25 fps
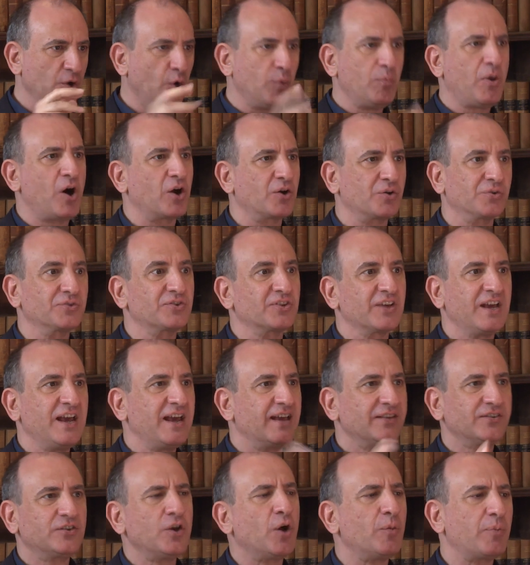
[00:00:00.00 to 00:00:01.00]
no morals.
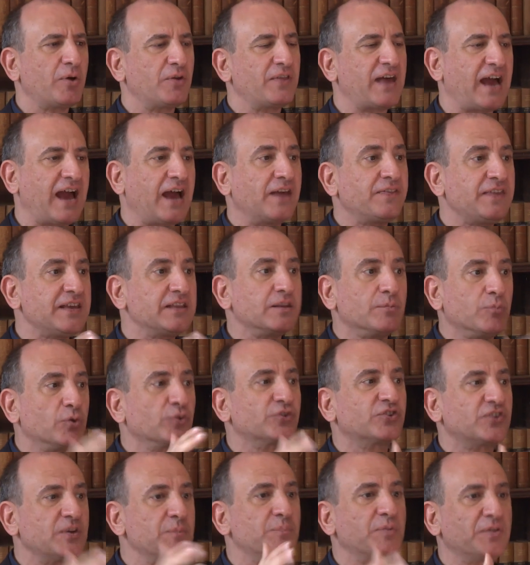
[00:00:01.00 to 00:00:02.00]
It's not about that. I think the
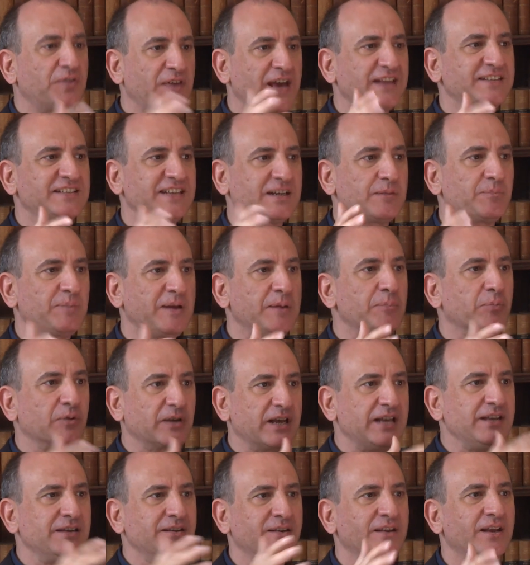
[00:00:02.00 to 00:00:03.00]
most sympathetic people
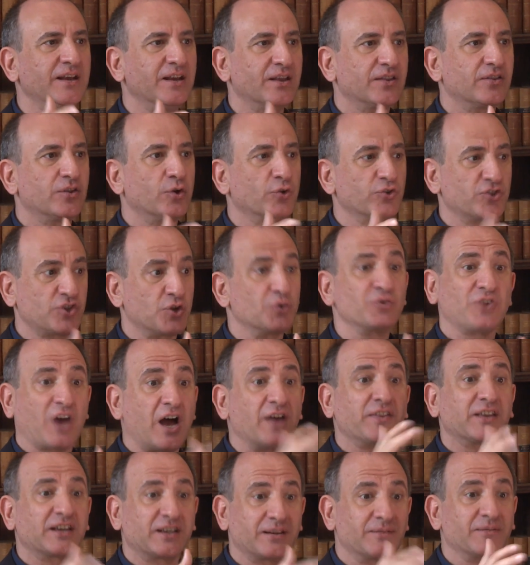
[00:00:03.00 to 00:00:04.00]
in those shows
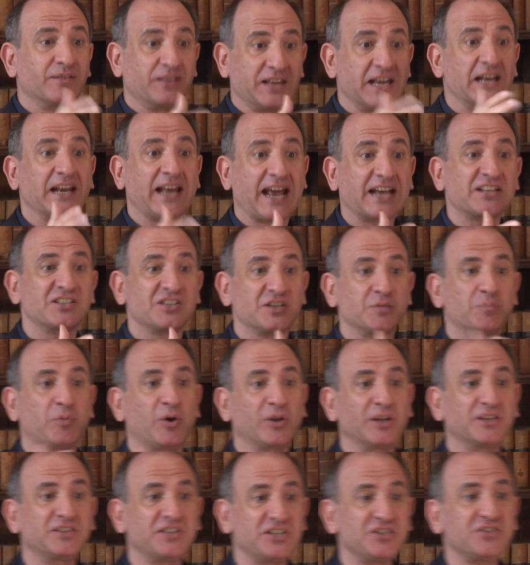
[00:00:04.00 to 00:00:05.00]
are the, the elected
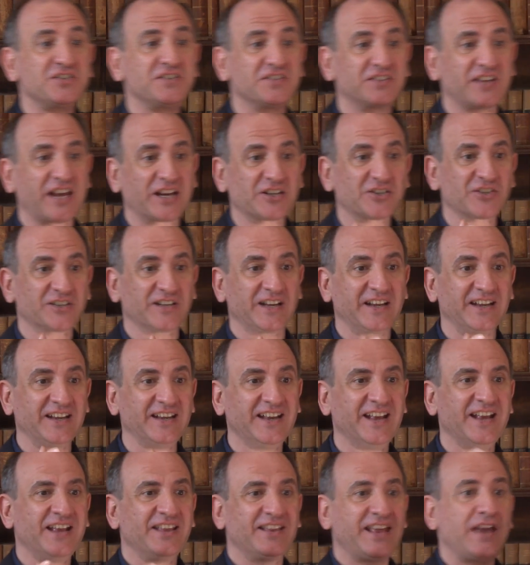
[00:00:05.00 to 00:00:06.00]
politicians, actually.
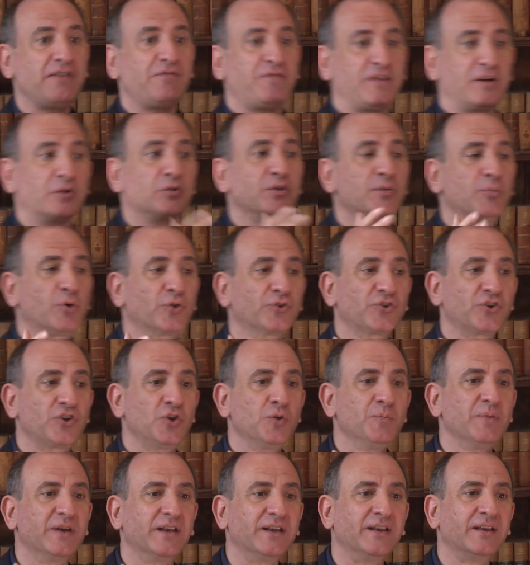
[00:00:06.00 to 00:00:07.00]
They feel the most
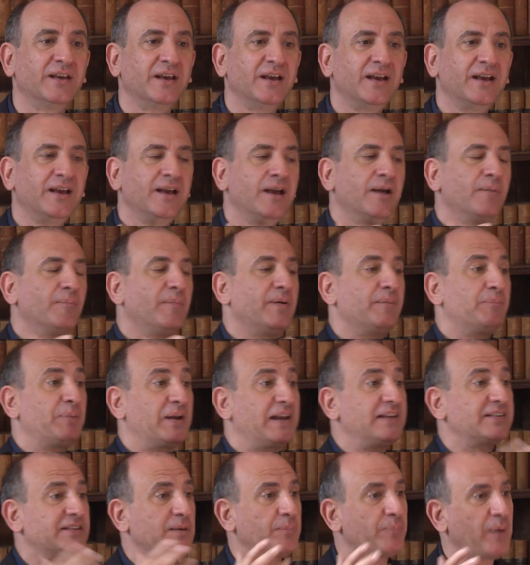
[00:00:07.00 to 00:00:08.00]
human. But
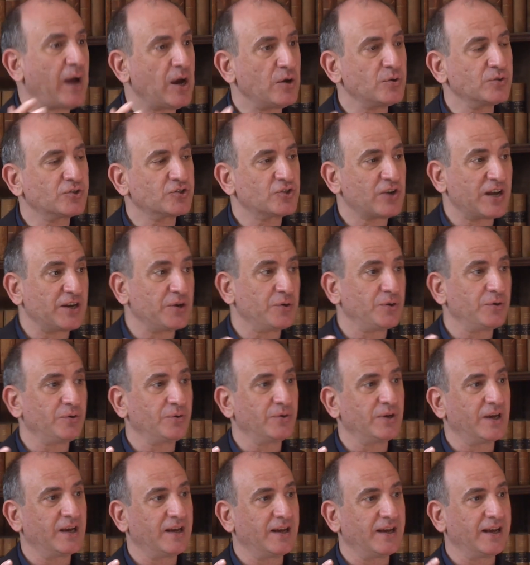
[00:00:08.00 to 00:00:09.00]
it's about trying
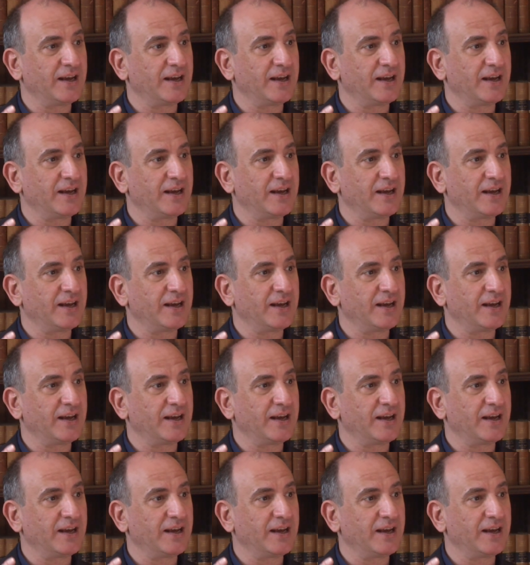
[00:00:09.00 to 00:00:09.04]
to